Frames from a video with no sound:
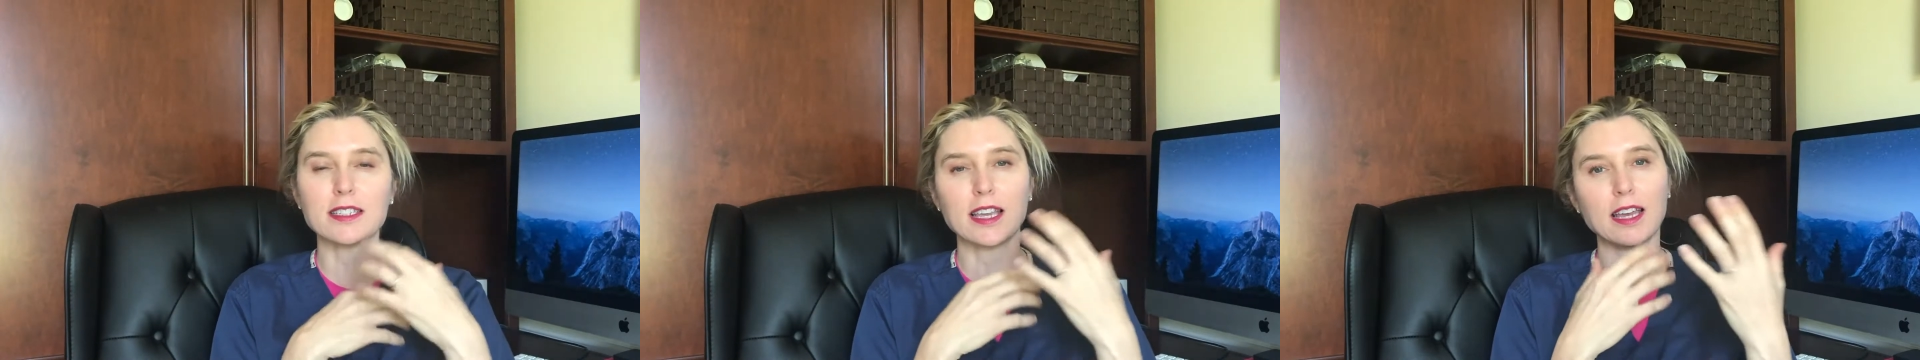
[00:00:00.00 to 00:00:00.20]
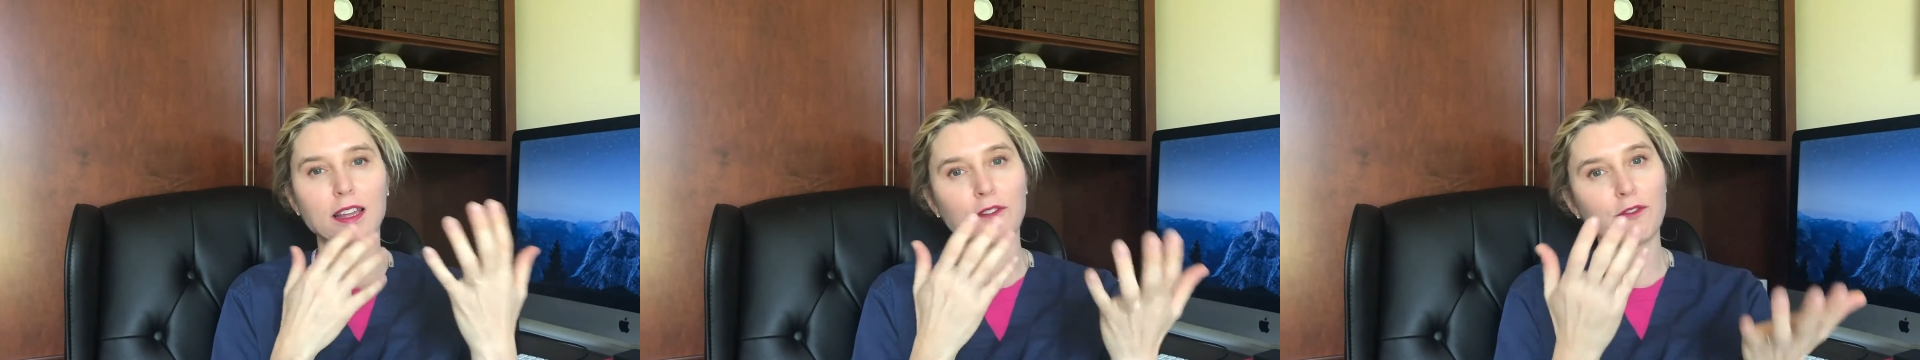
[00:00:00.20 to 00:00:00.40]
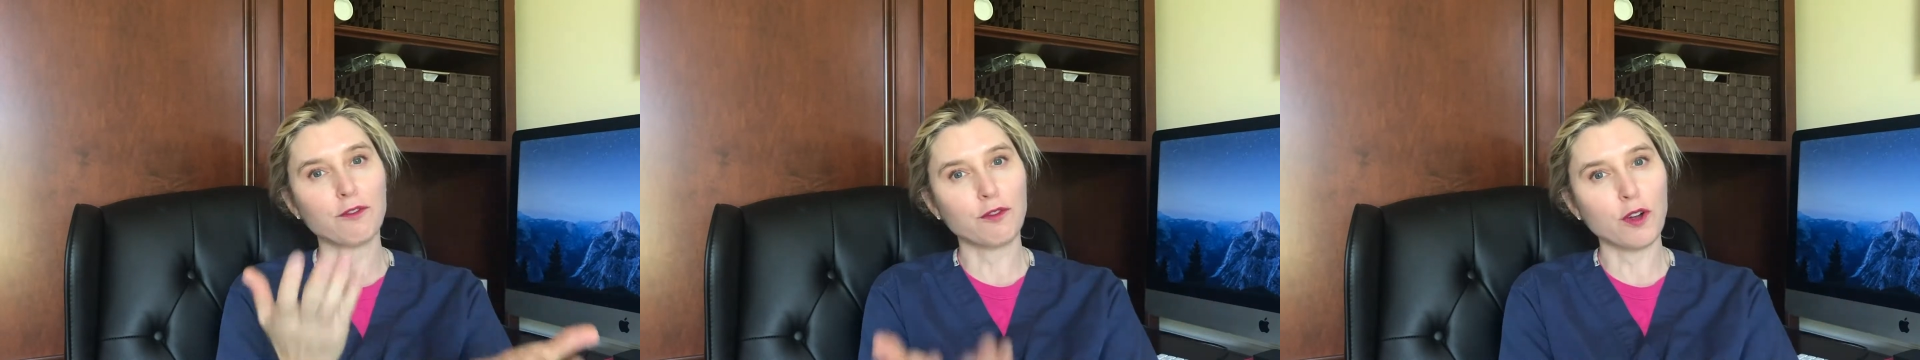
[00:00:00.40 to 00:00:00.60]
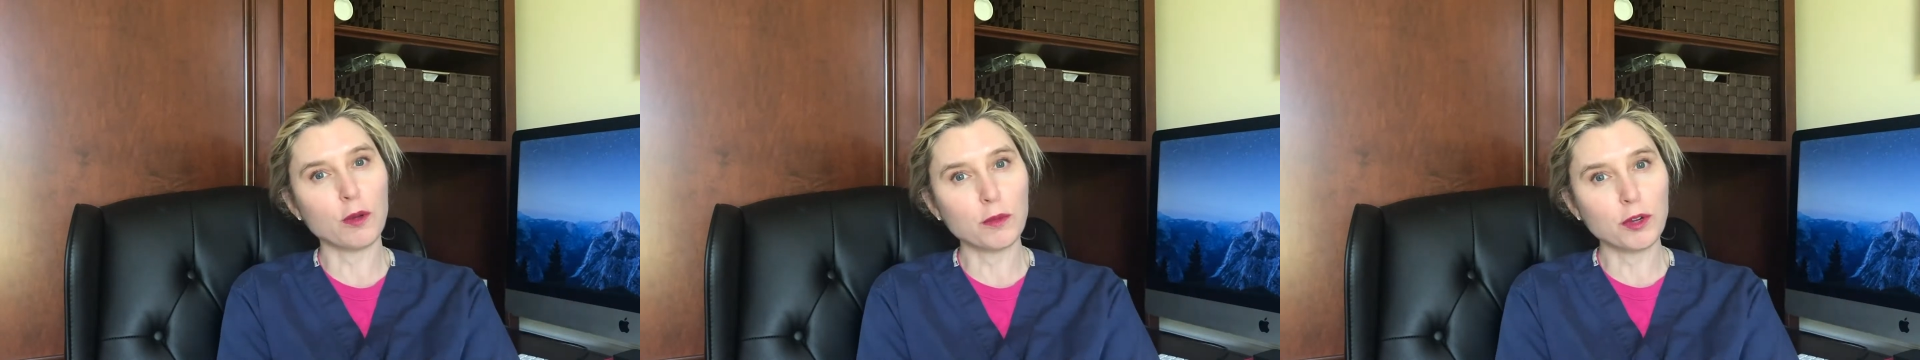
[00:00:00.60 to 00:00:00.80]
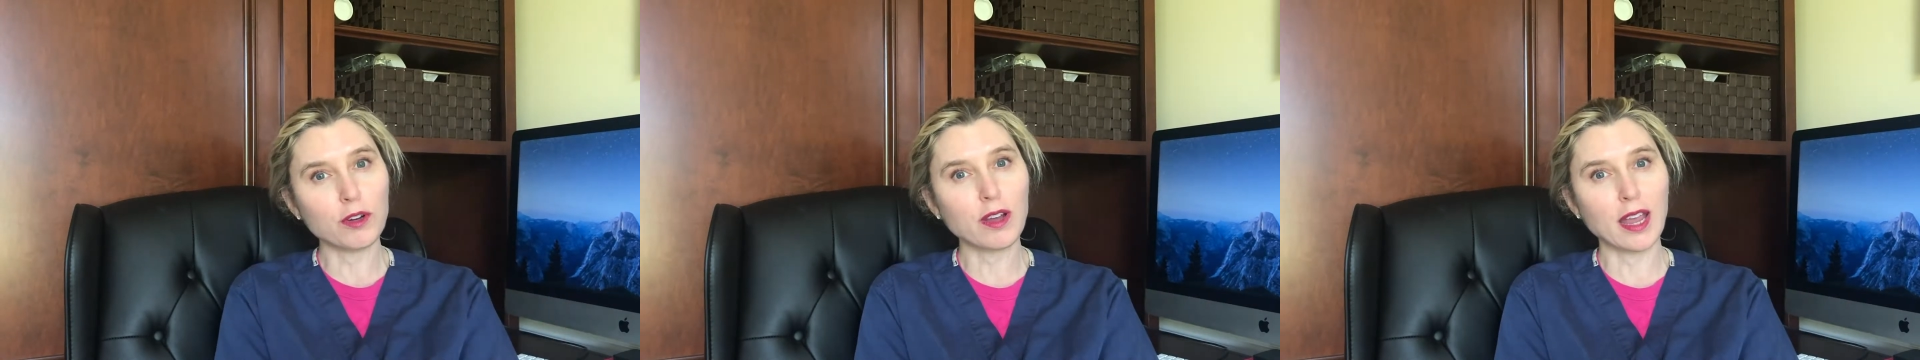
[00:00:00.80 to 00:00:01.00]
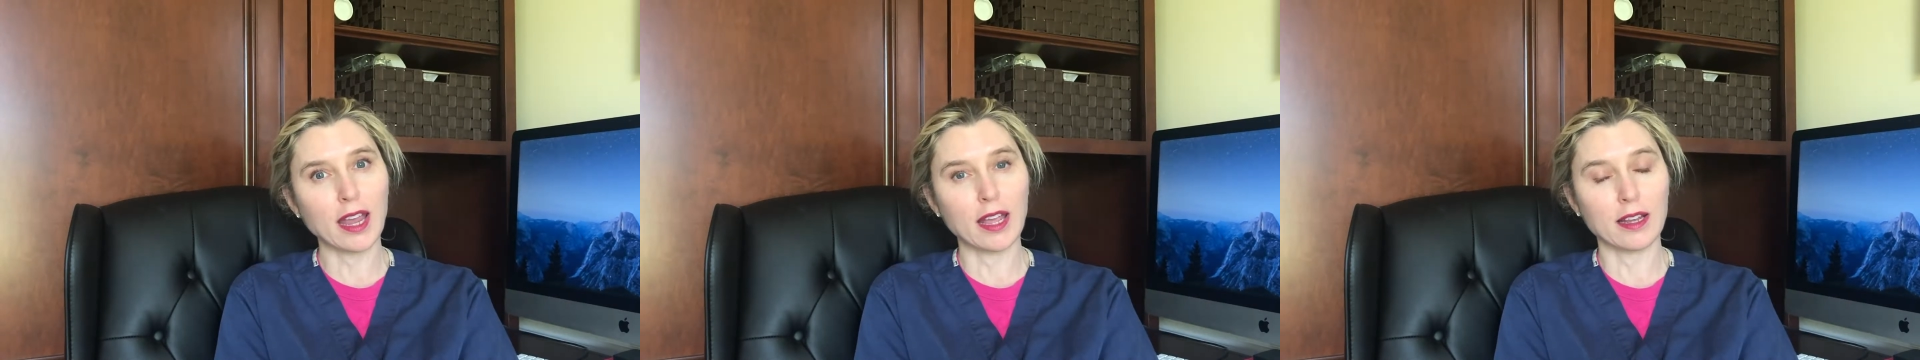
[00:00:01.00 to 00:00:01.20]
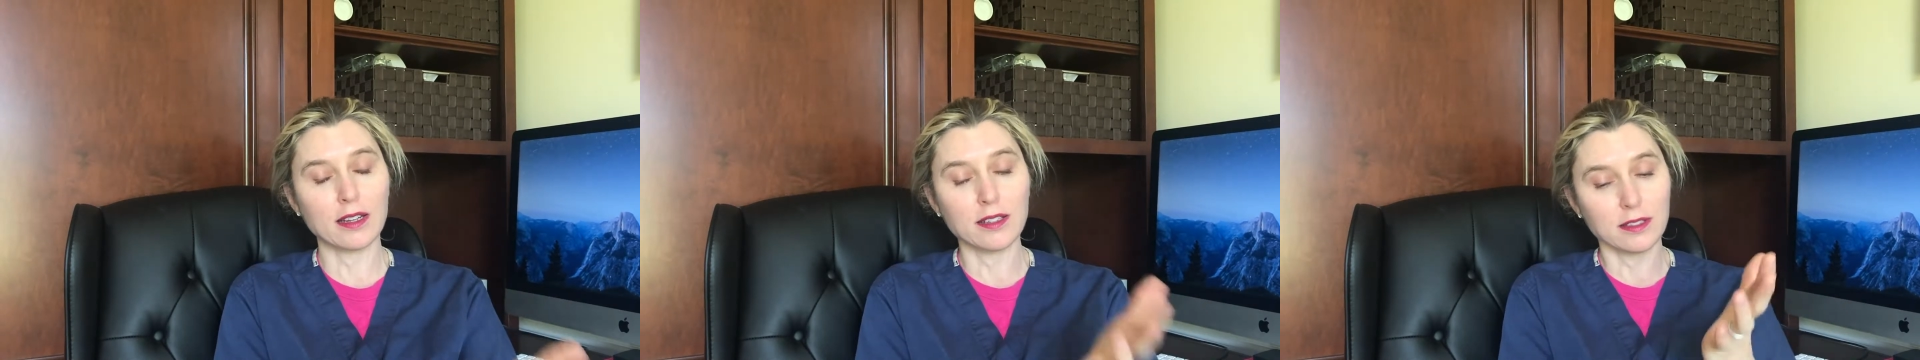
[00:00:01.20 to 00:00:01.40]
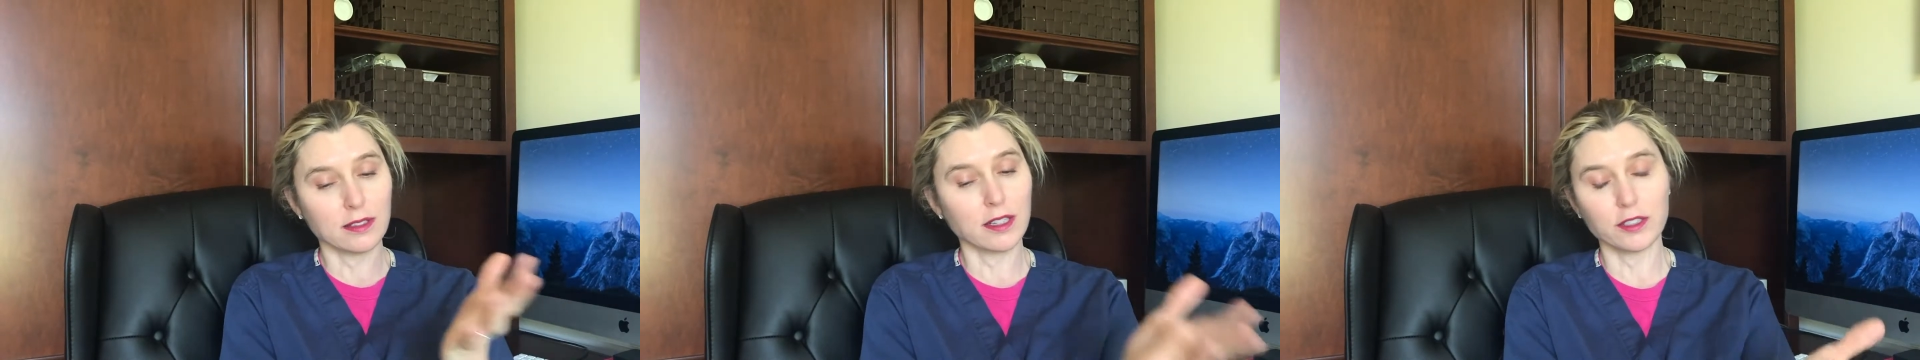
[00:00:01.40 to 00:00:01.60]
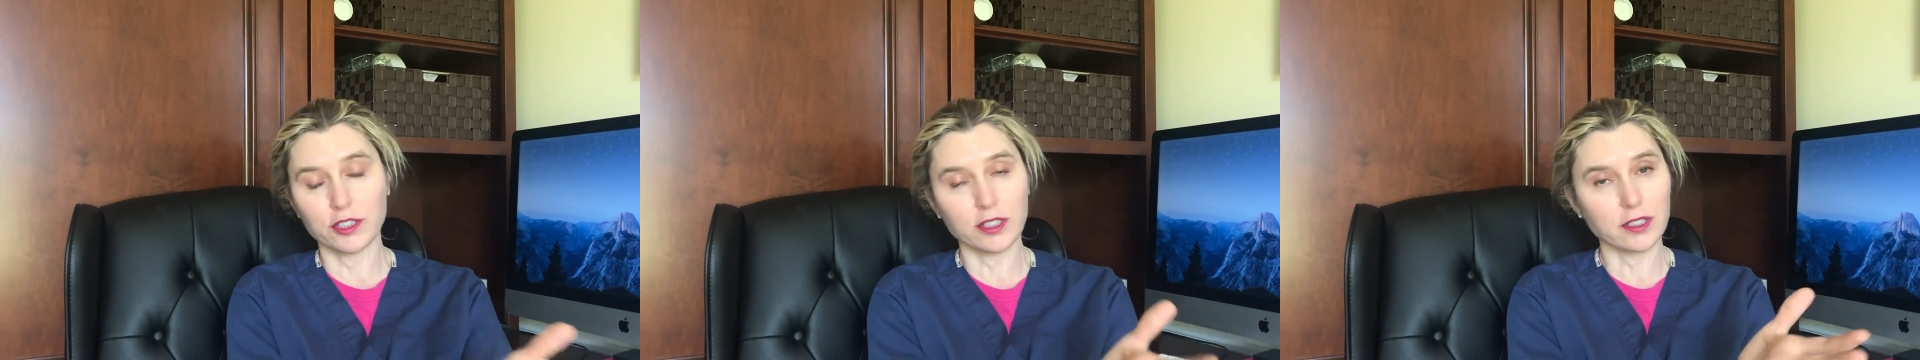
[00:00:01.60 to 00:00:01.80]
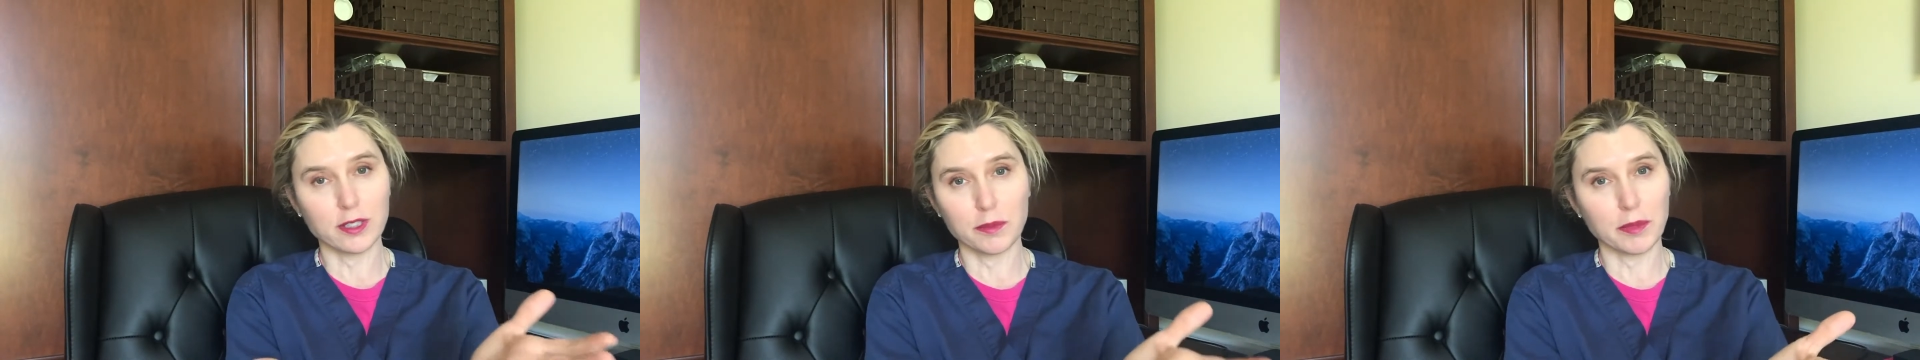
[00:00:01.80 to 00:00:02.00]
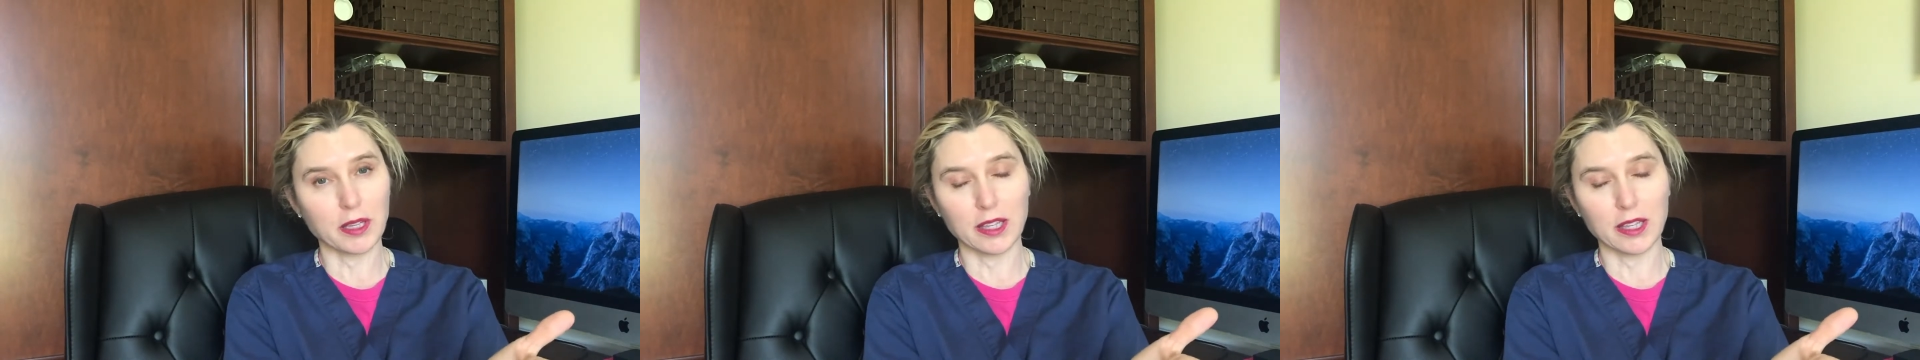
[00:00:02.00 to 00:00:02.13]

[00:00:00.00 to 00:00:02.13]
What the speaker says: get from your hand and touching something